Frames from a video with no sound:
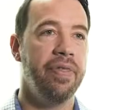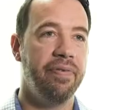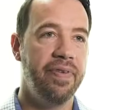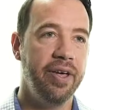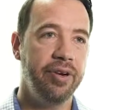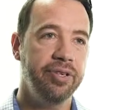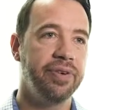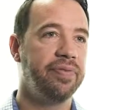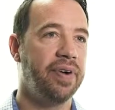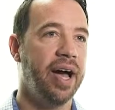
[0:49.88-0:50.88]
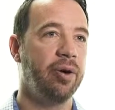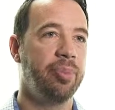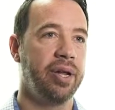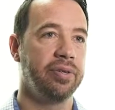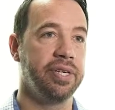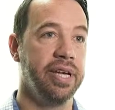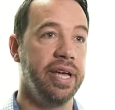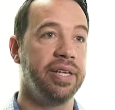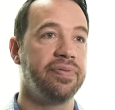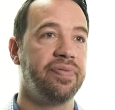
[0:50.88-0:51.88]
The failure to file penalty
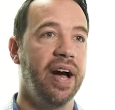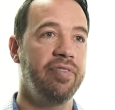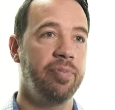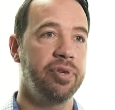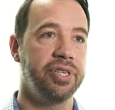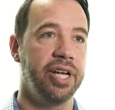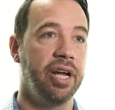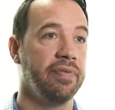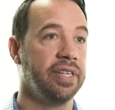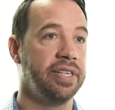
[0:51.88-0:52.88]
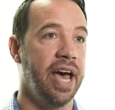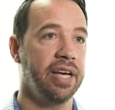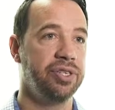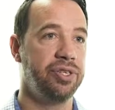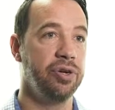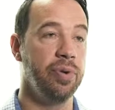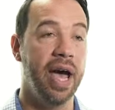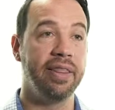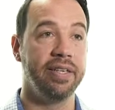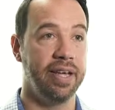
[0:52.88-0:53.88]
is 5% of the tax due
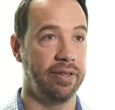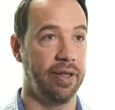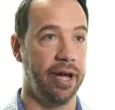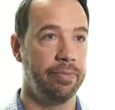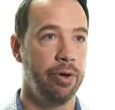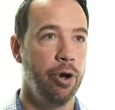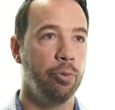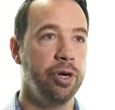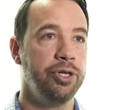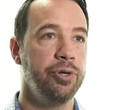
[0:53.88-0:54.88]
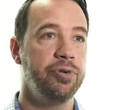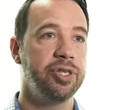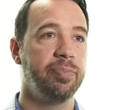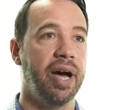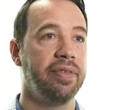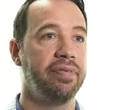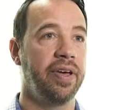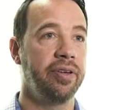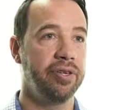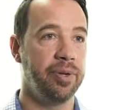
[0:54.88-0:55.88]
at the deadline, reduced by the
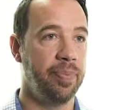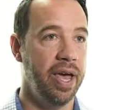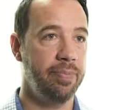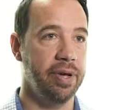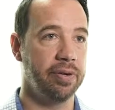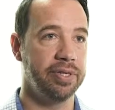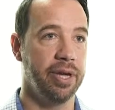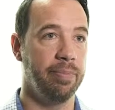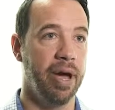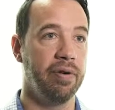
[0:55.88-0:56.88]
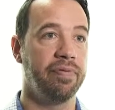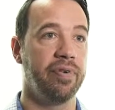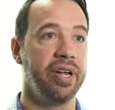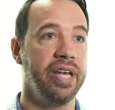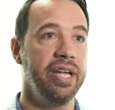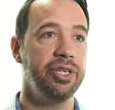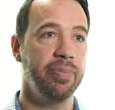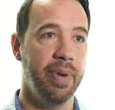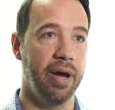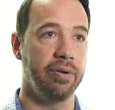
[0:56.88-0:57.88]
failure to pay penalty amount for each
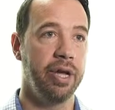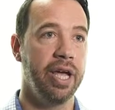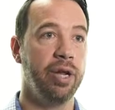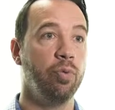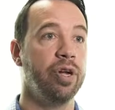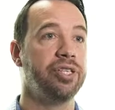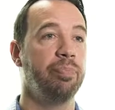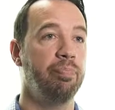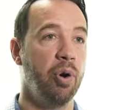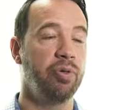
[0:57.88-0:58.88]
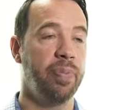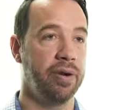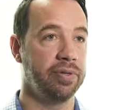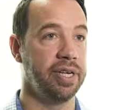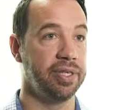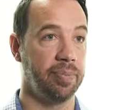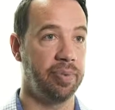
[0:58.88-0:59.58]
amount in which both penalties